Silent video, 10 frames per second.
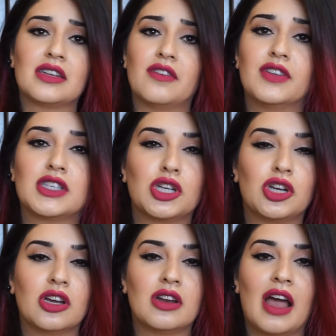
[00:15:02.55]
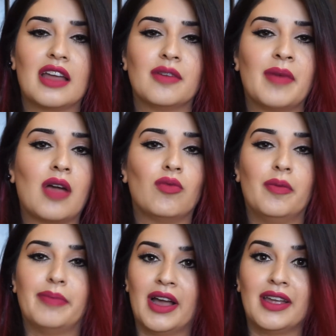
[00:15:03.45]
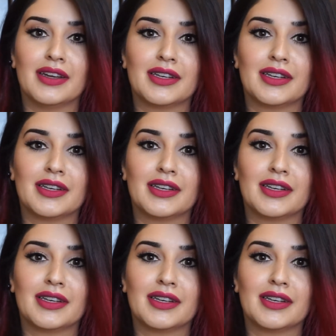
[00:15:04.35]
If it's a good item, I will buy it.